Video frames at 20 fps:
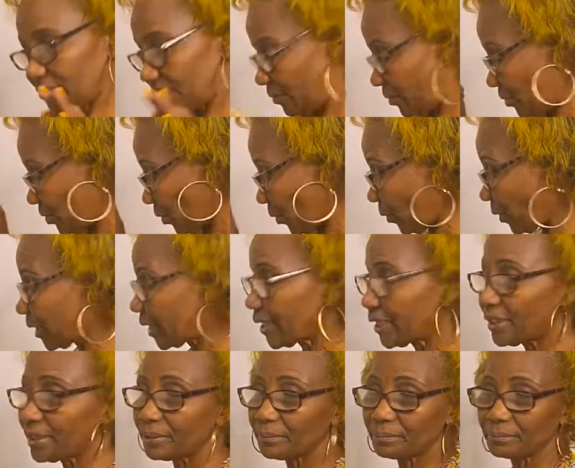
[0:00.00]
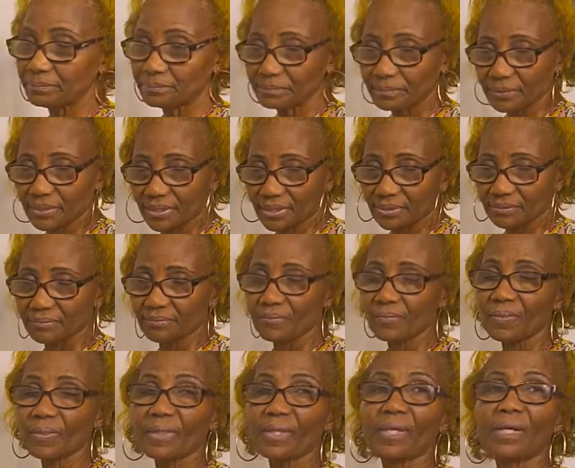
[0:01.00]
Your hips
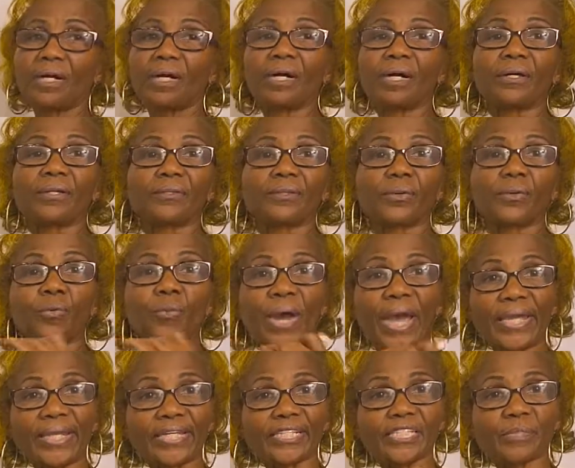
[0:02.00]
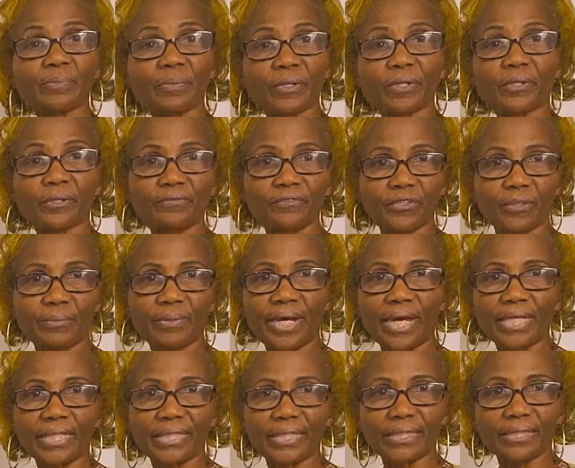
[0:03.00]
are the widest part of your
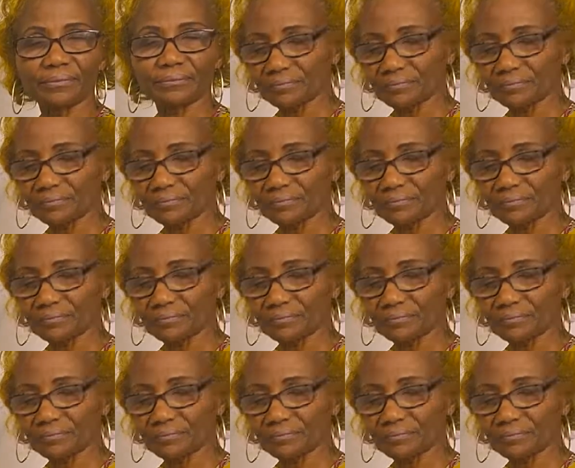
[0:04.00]
body.